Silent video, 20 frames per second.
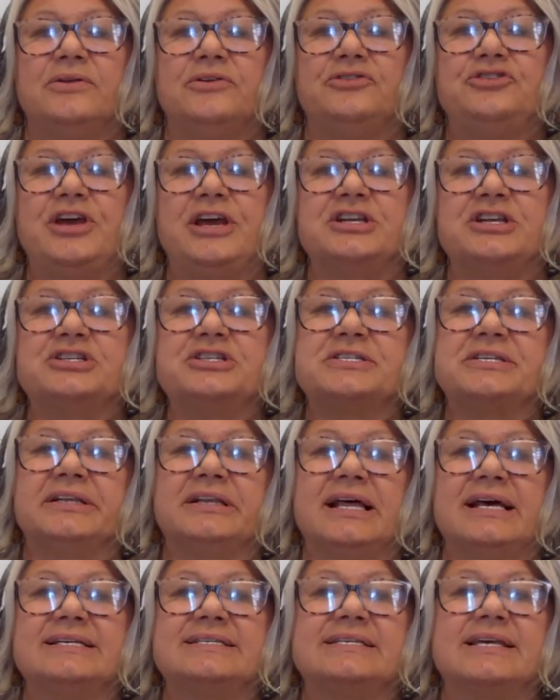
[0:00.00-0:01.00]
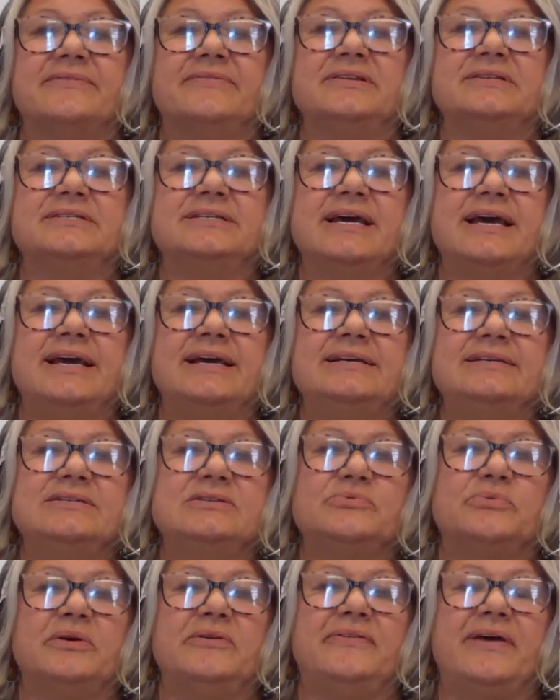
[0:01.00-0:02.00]
Changes in the last 7
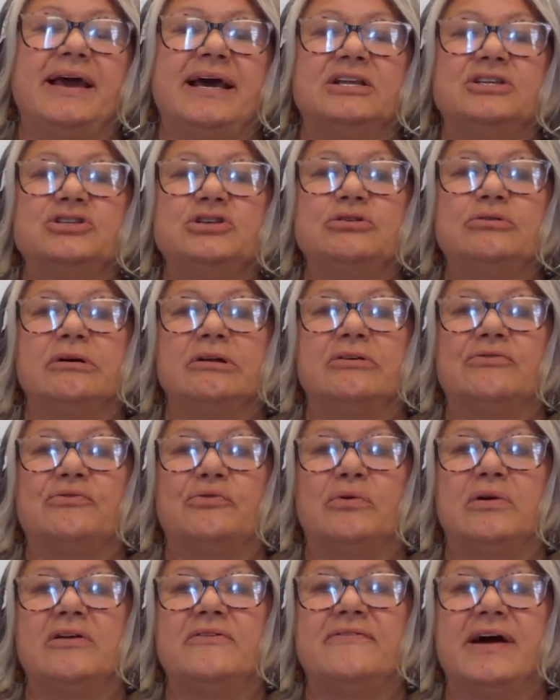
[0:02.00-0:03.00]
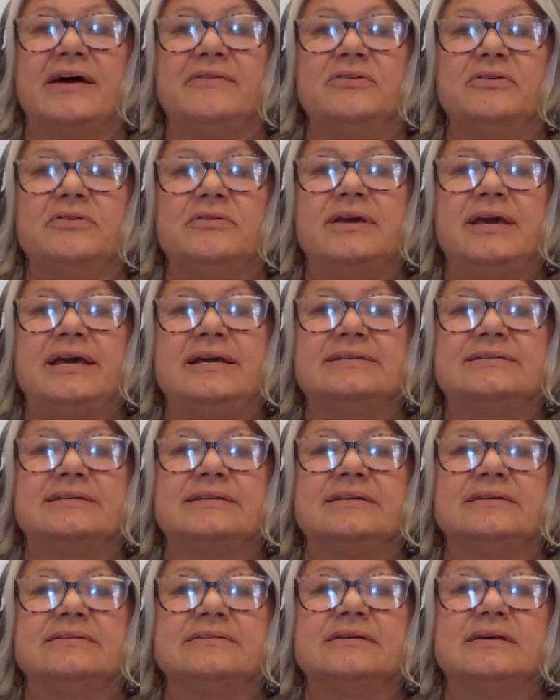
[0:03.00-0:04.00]
days. We've had 245 new
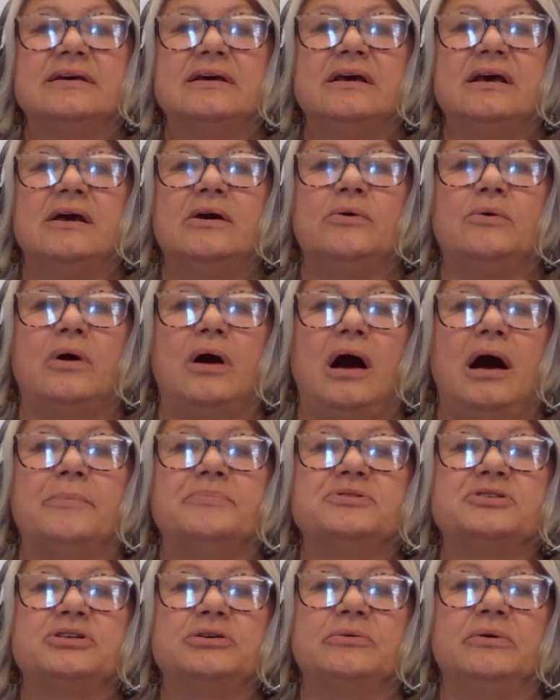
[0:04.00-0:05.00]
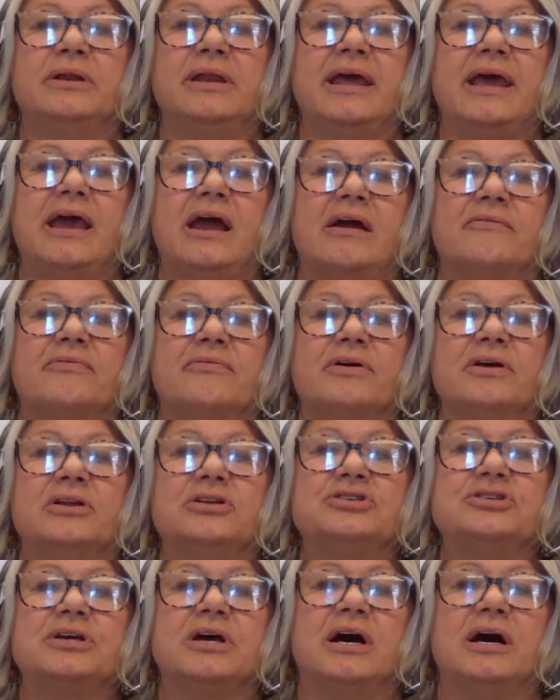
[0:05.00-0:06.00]
cases, up to an
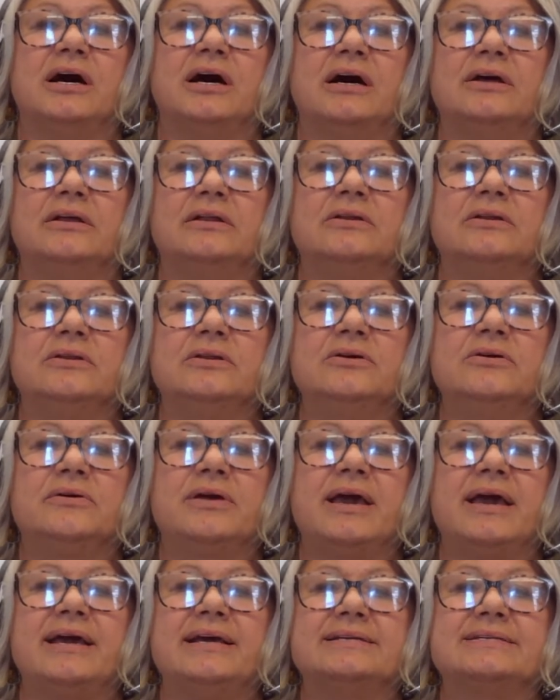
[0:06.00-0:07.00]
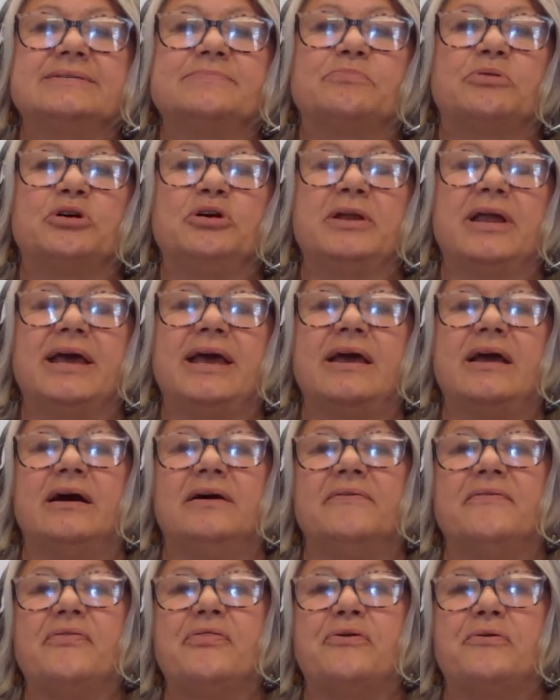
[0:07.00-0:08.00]
average new case per day
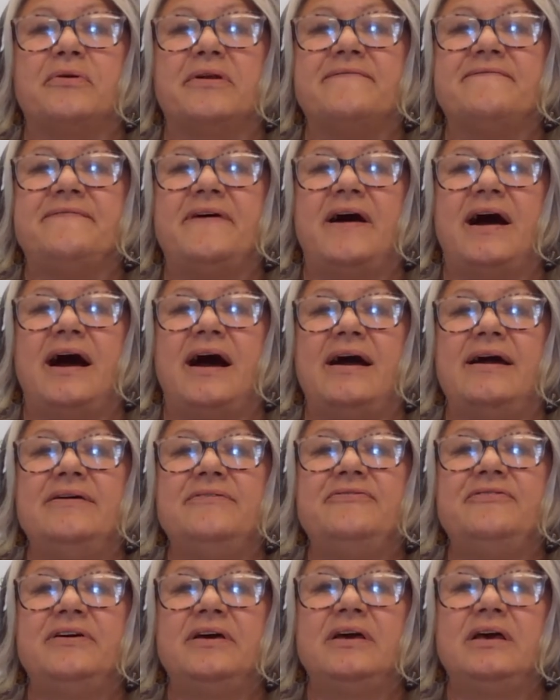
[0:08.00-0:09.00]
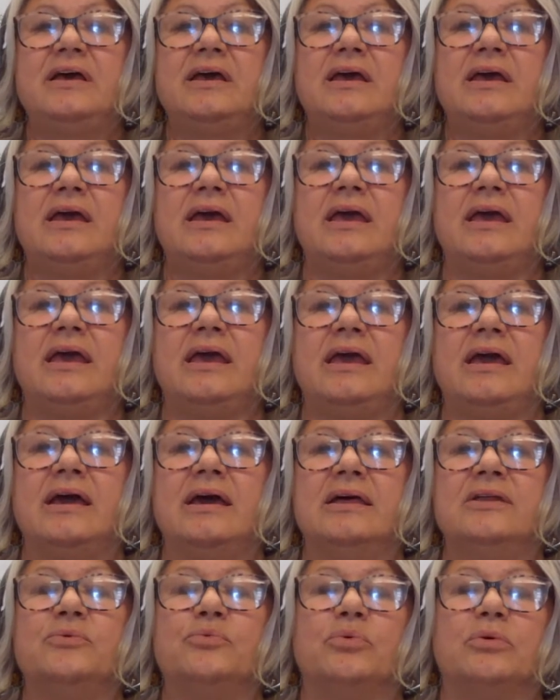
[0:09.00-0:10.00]
of 35.
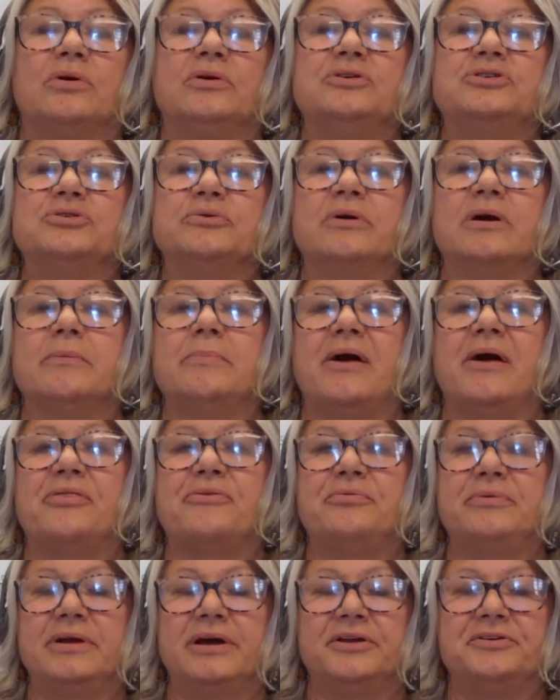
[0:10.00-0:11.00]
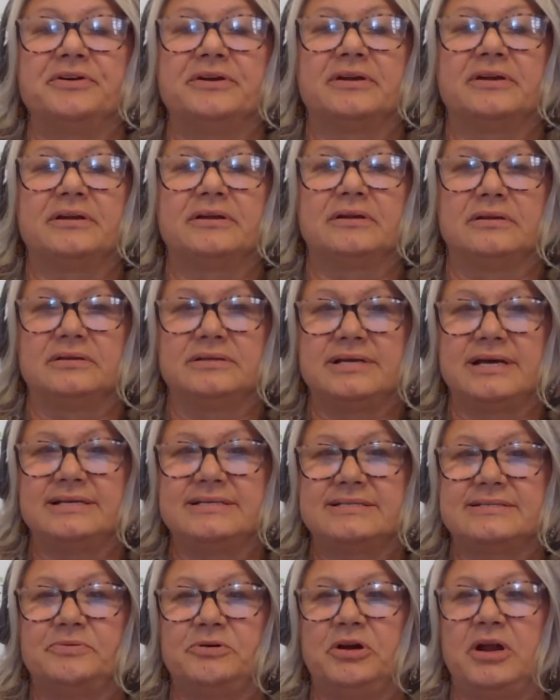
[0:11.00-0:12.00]
And we're doing about 300
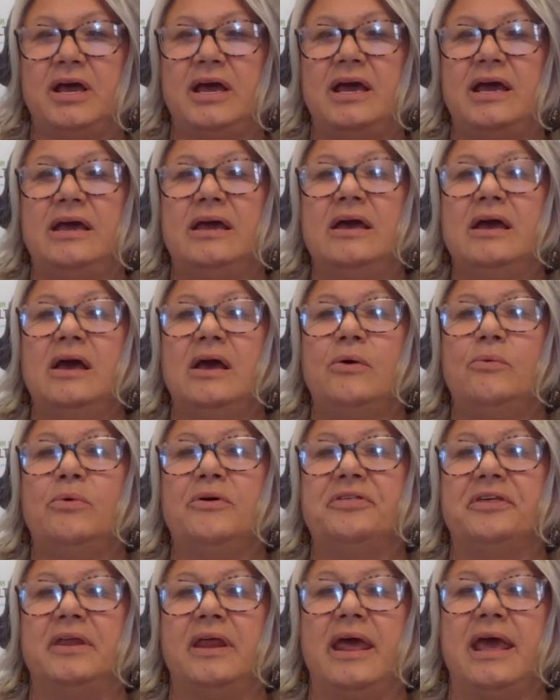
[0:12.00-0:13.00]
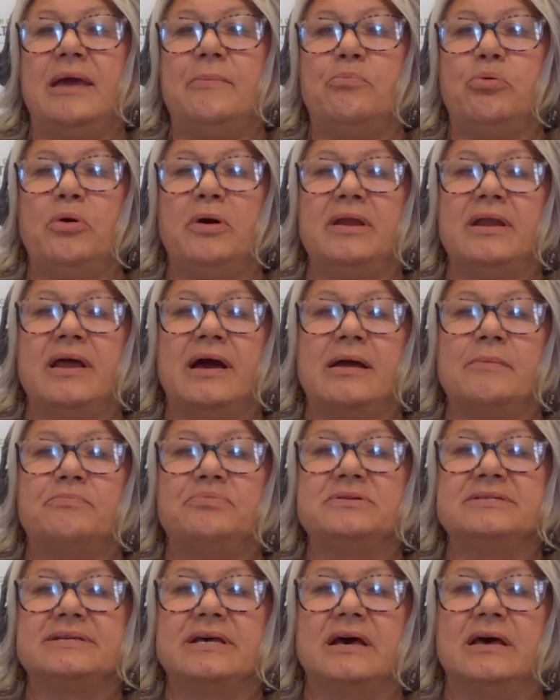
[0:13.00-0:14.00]
tests per day with an
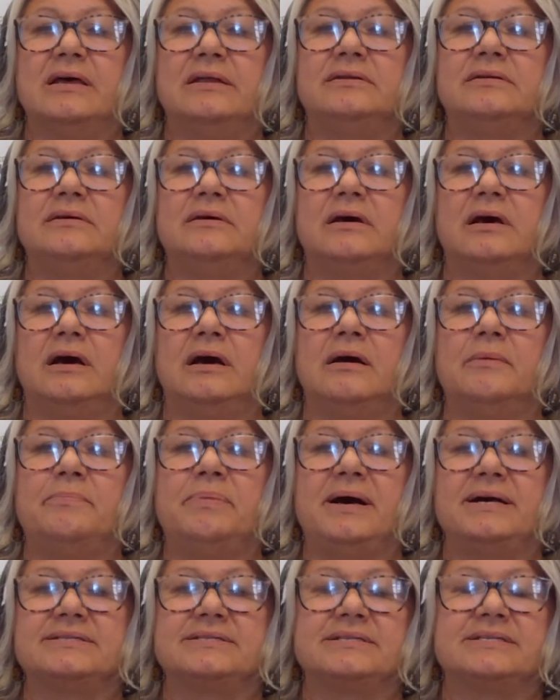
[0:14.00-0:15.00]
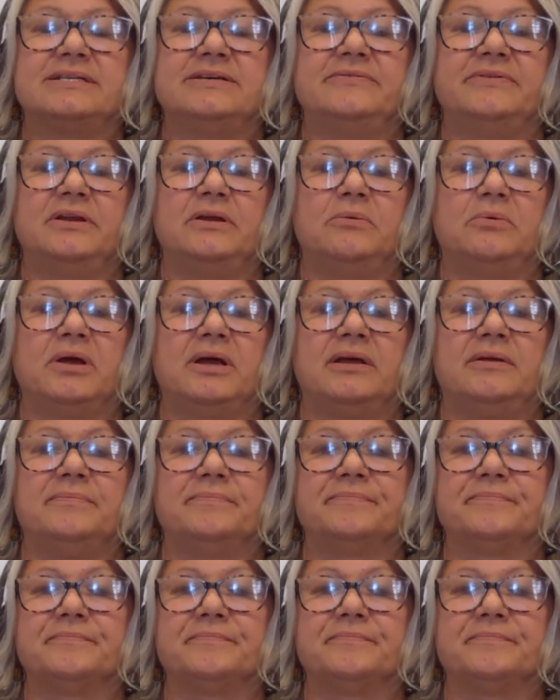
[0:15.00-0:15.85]
8.9% positivity rate.